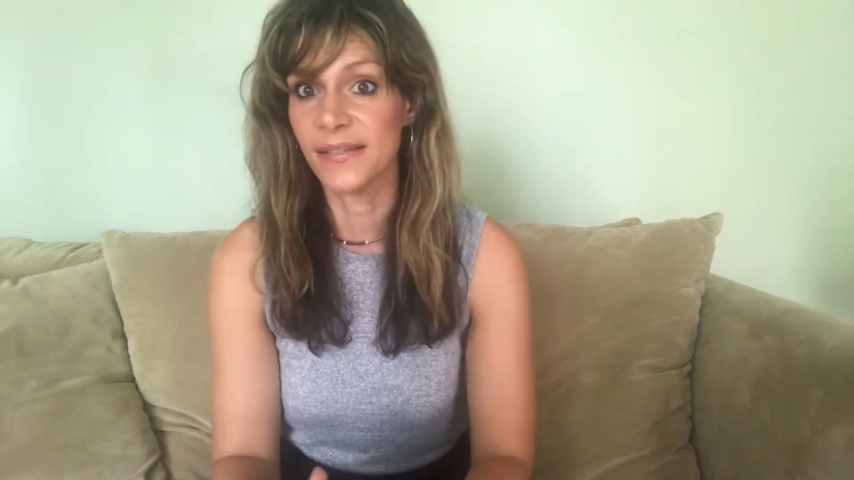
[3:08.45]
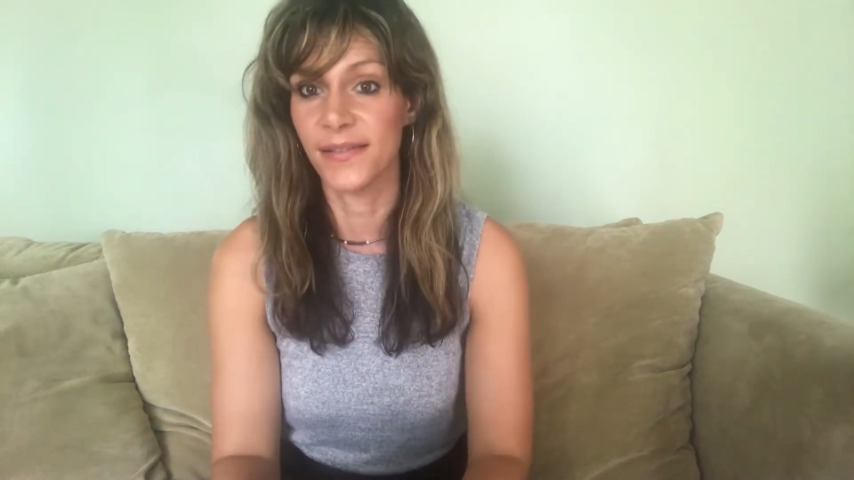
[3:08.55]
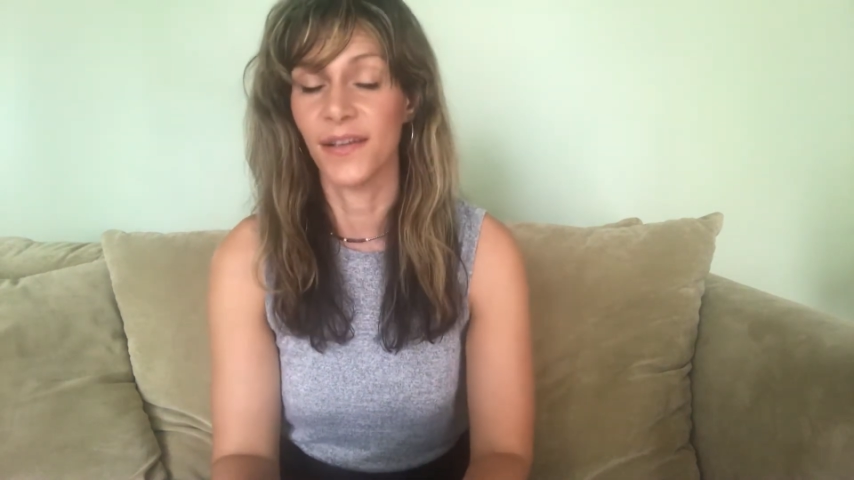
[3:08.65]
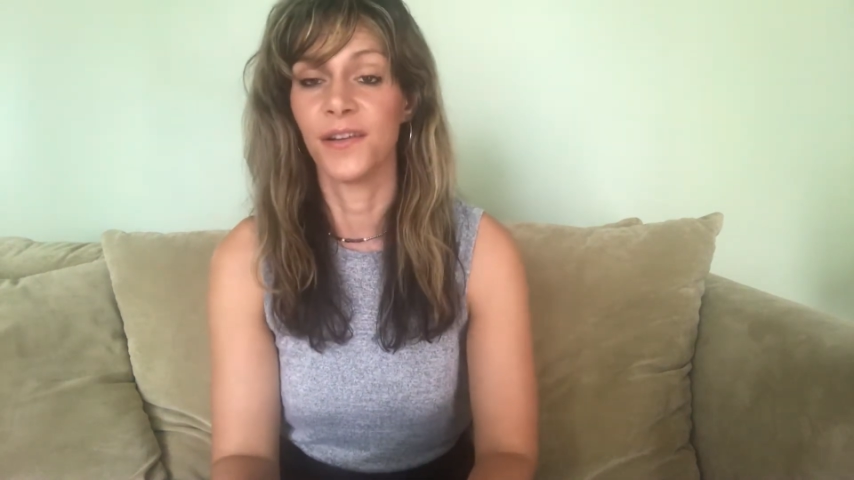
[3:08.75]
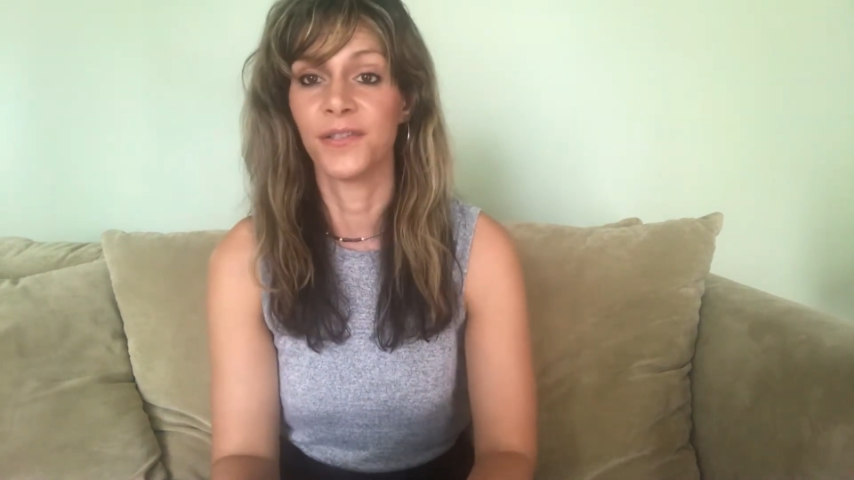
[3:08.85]

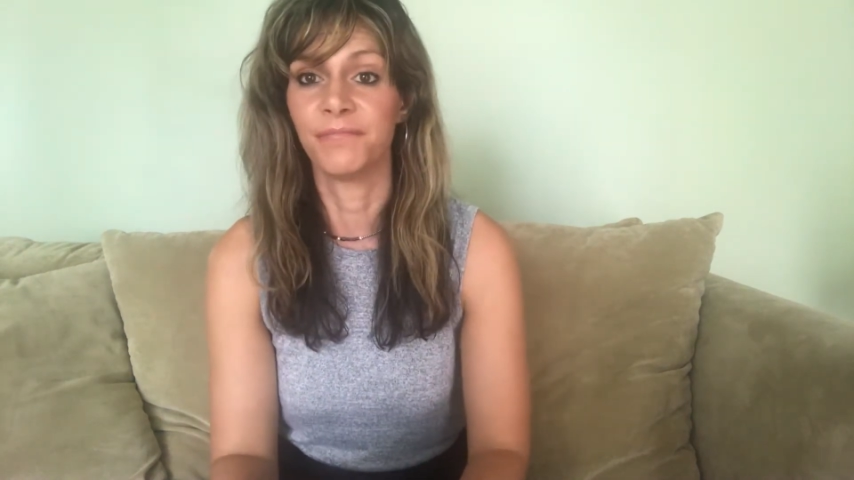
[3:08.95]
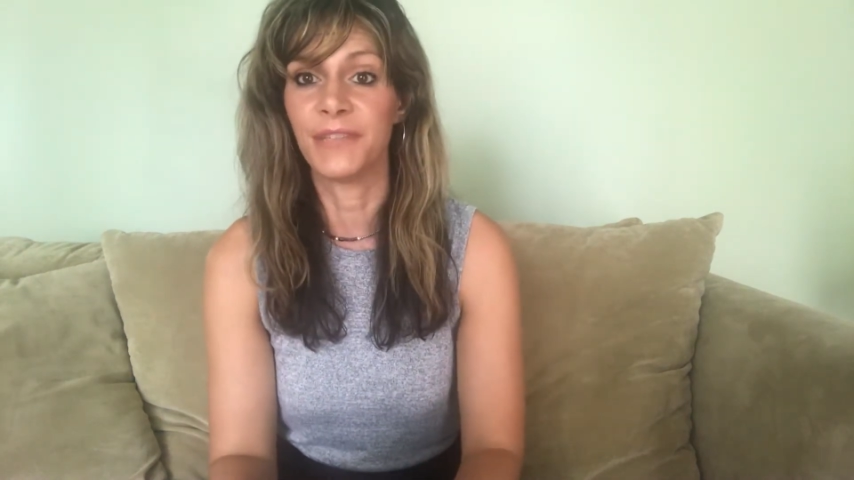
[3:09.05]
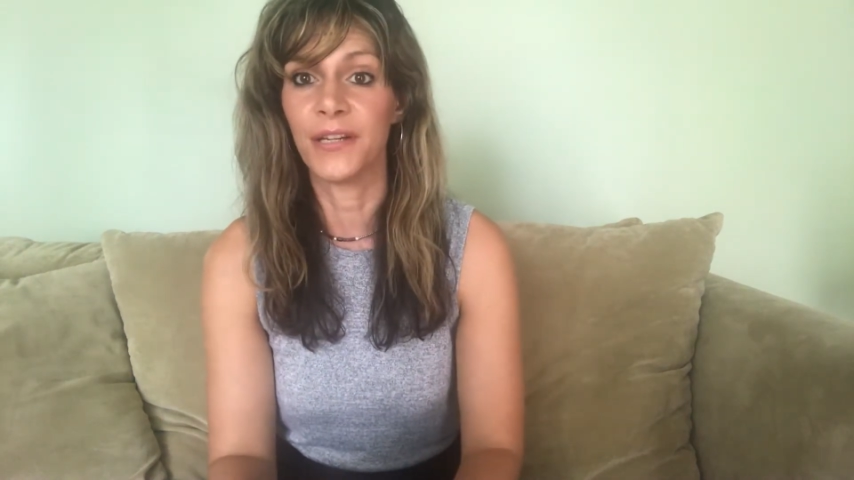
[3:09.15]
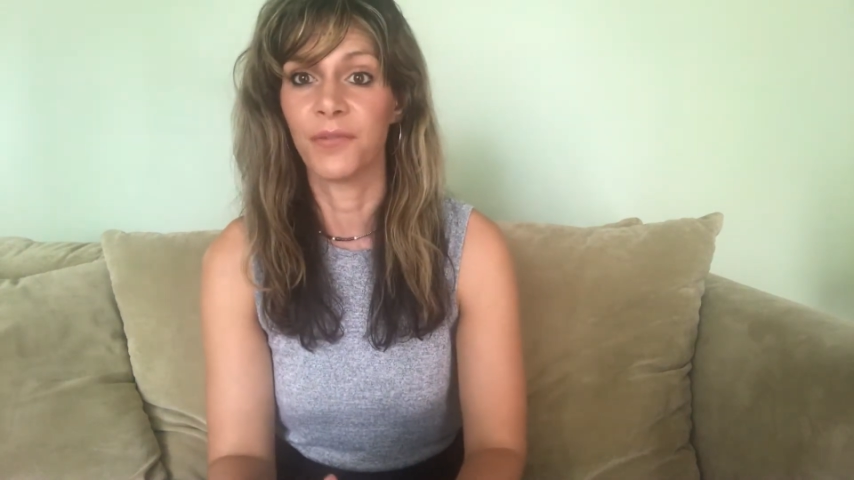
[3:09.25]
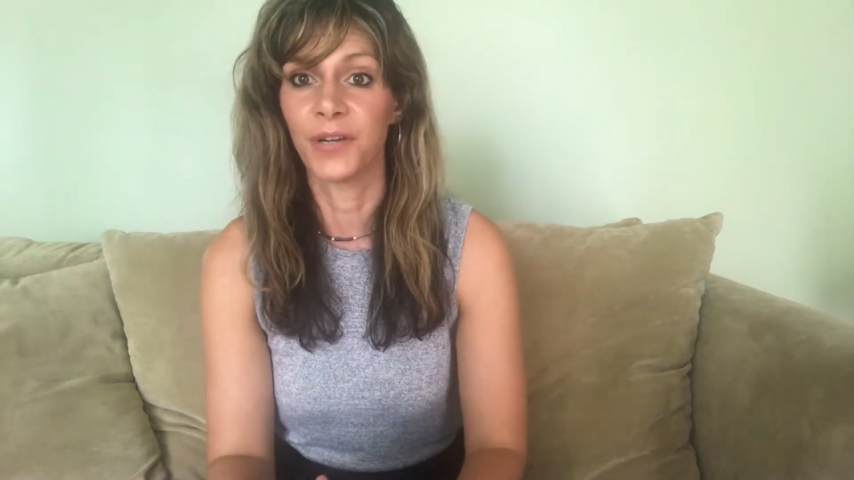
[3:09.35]
So,
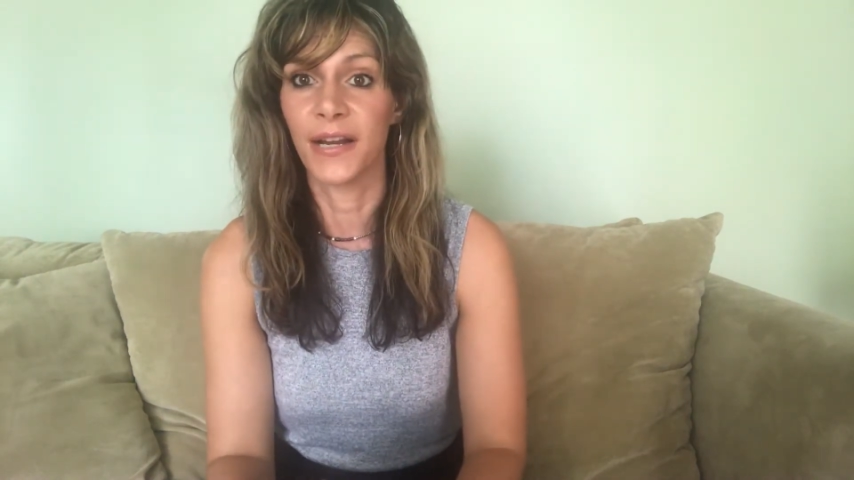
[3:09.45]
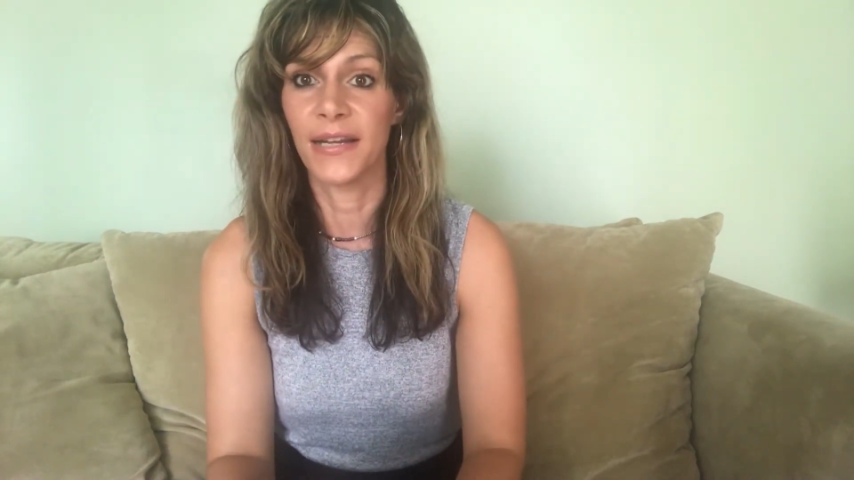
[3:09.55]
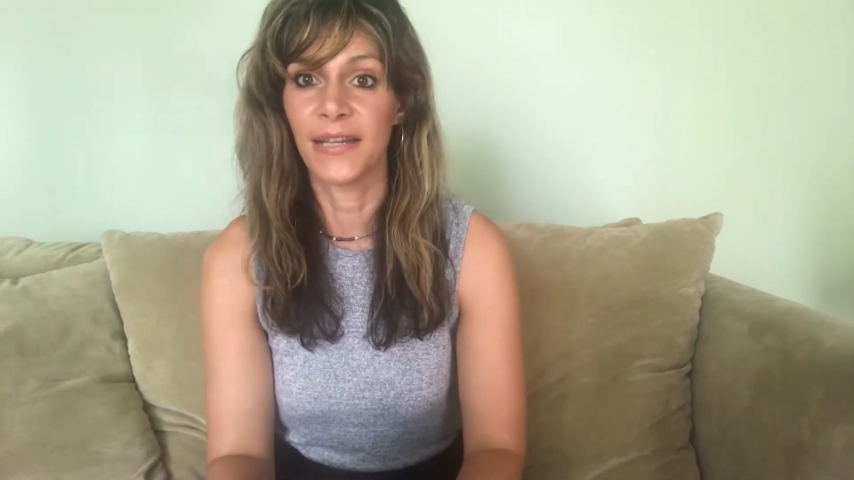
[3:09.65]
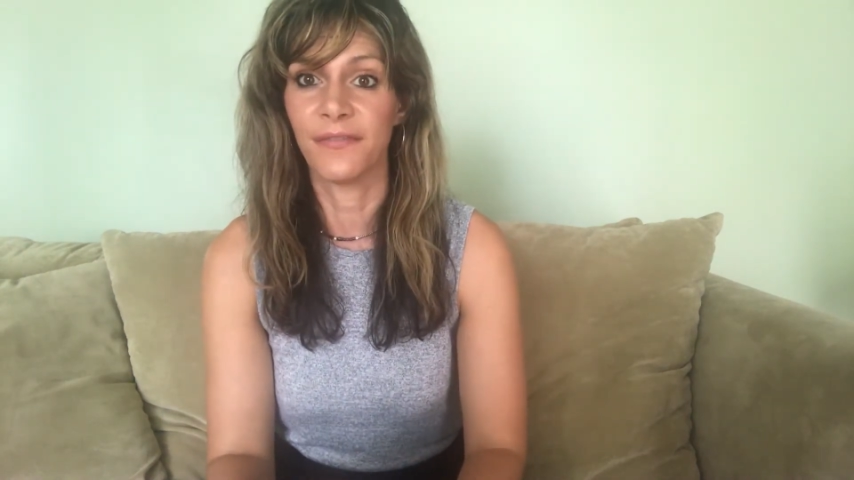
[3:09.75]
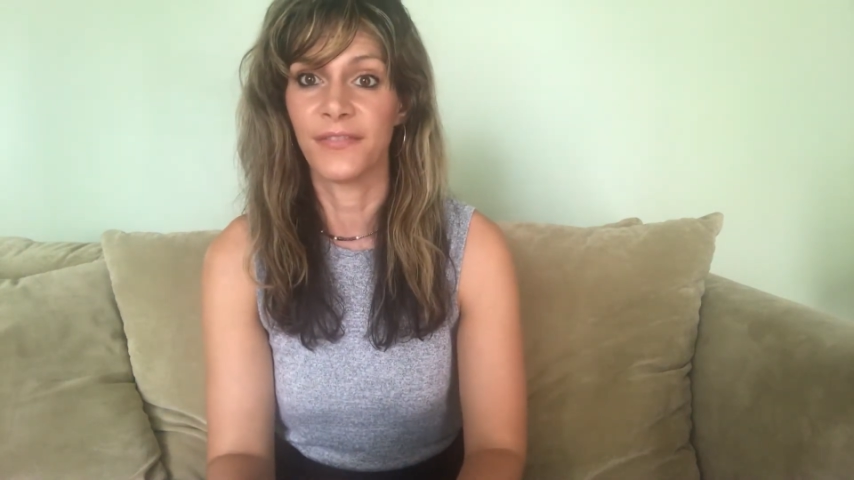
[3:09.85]
we're going
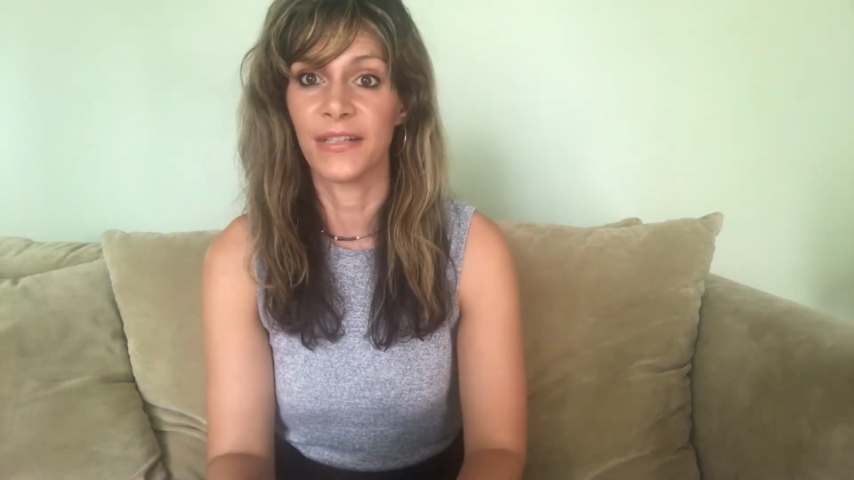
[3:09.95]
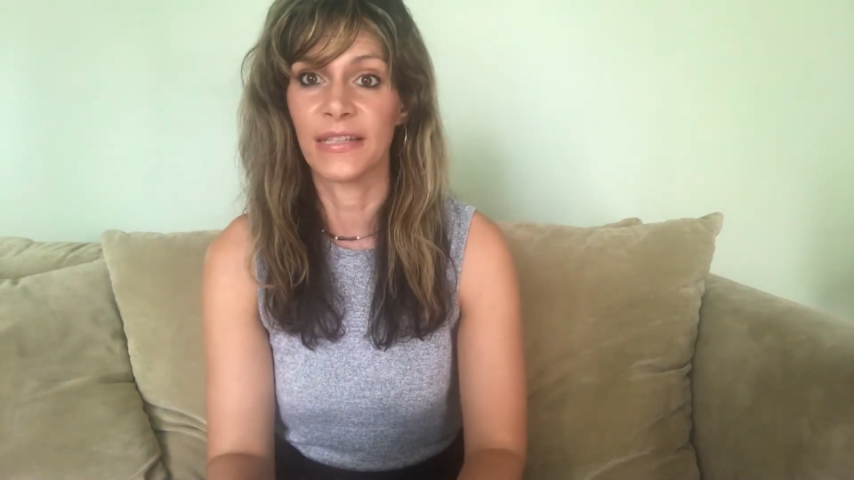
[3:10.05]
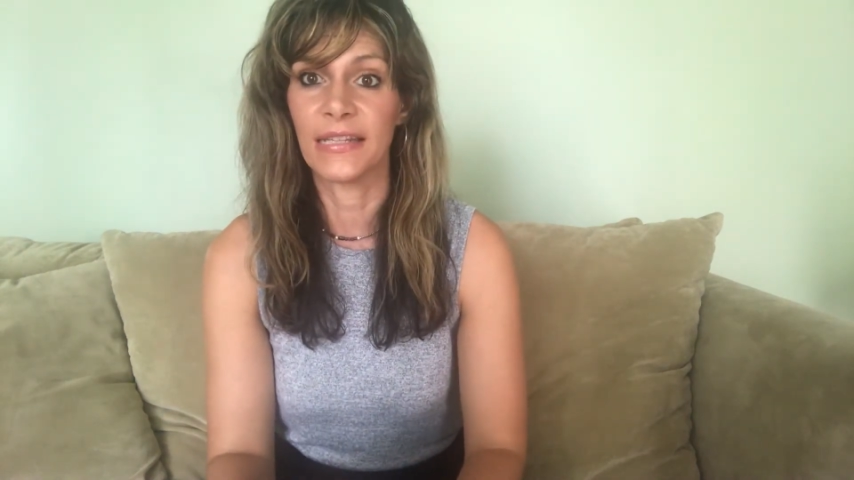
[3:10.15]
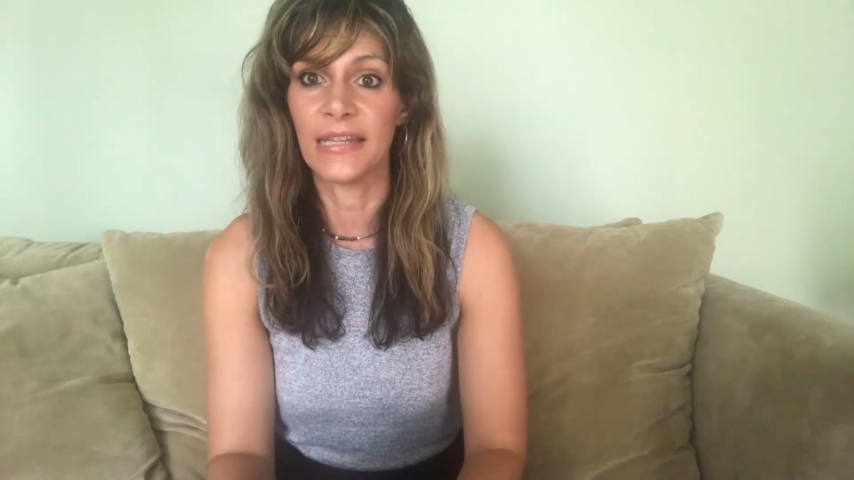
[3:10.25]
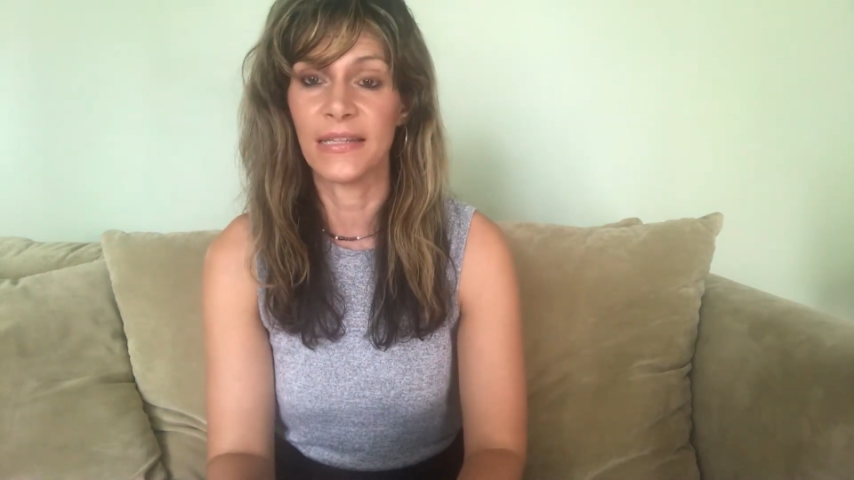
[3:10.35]
to
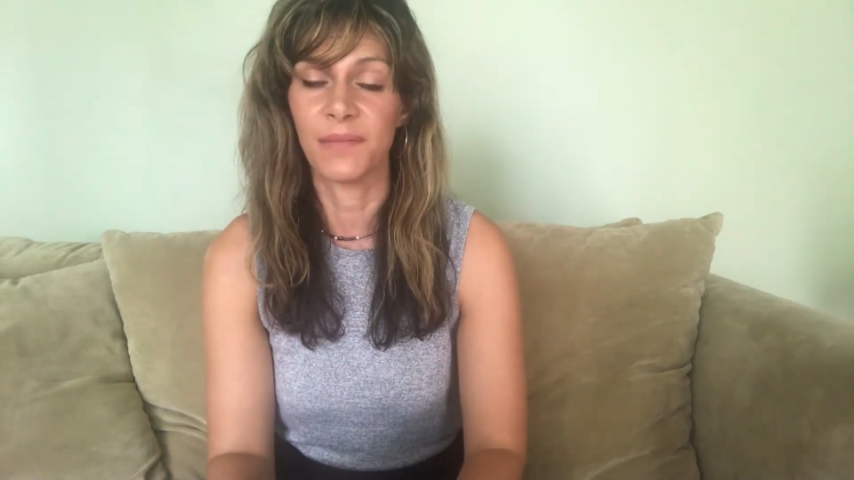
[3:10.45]
definitely need